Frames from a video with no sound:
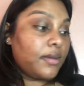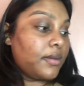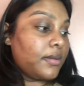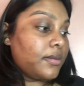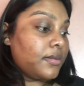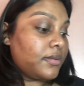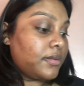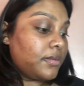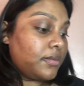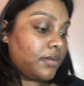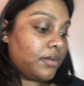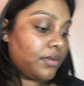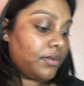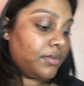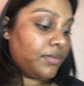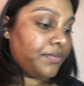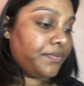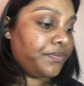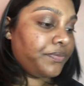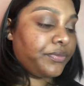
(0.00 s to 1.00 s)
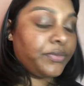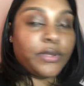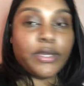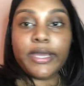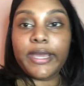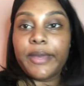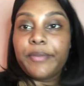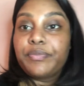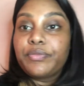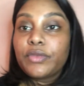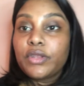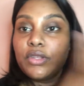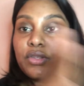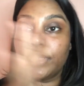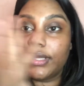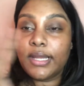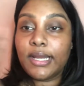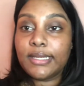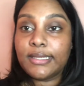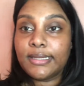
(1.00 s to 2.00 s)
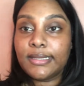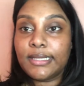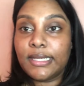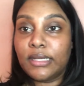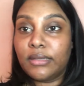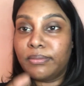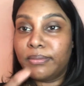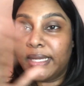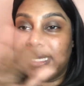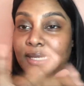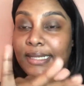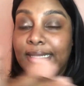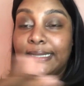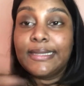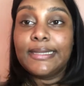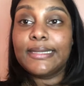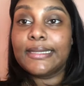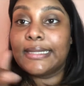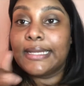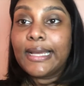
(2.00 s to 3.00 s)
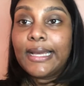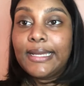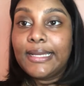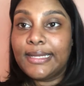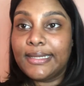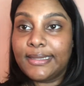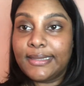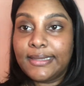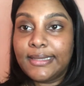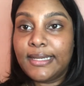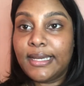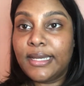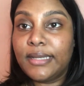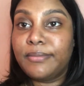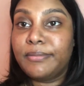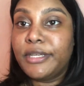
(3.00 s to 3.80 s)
So, okay, so that's done. My lid color is done.